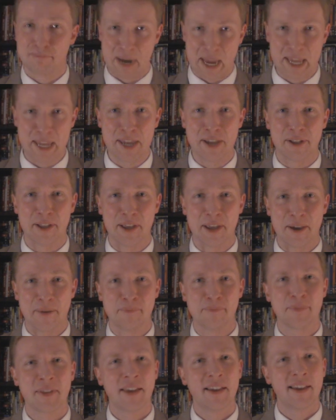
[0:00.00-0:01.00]
by killing him.
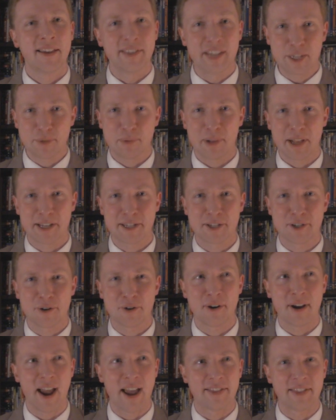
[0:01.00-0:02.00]
This places
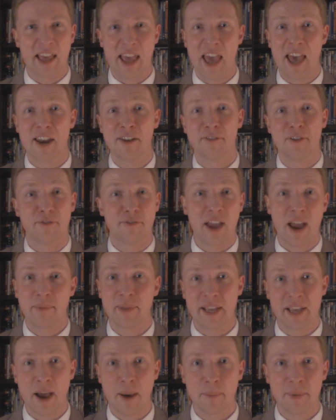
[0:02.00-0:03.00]
her at the head of the
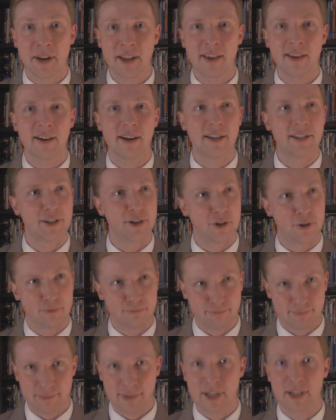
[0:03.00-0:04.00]
family company until
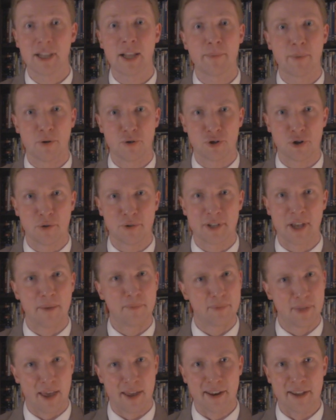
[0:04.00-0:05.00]
Columbo shows
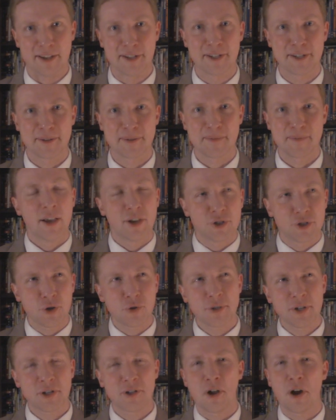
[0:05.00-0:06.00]
up, that is.
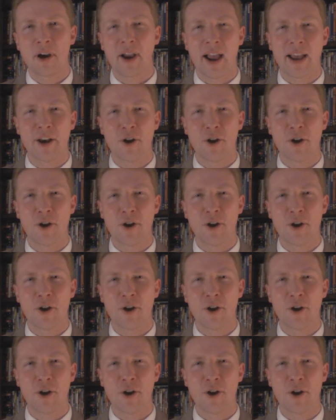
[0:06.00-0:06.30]
Susan Clark I